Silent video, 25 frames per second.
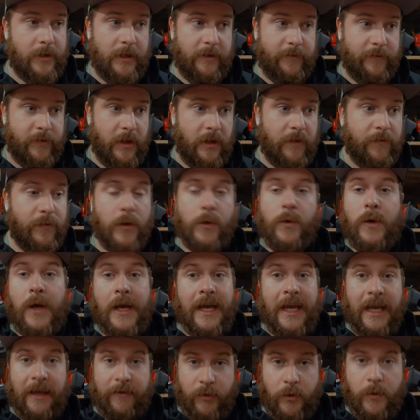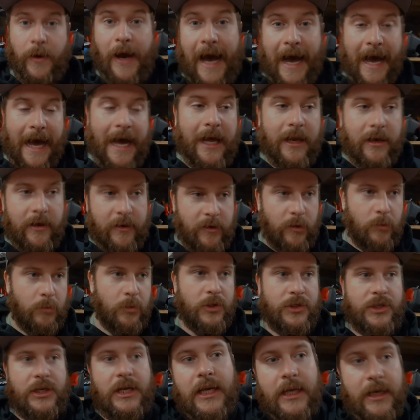If you add too
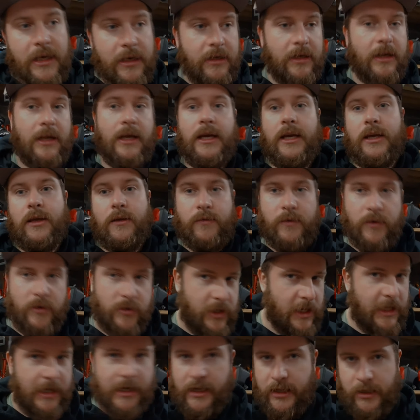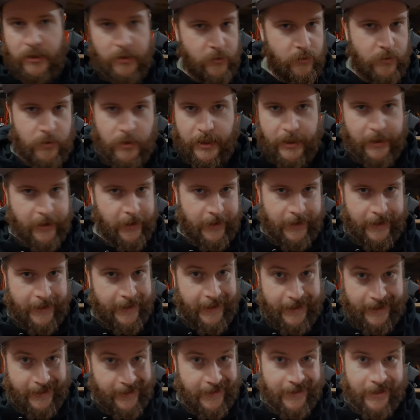much in, you have to drain it into like a
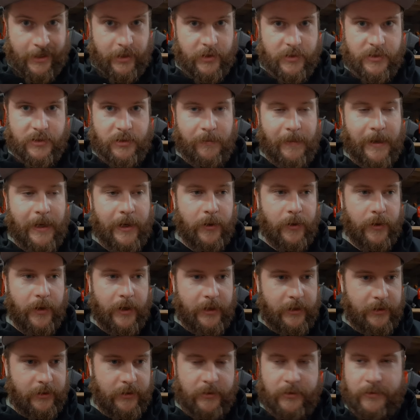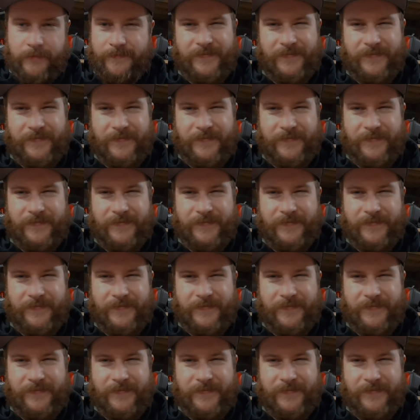clean container somehow, and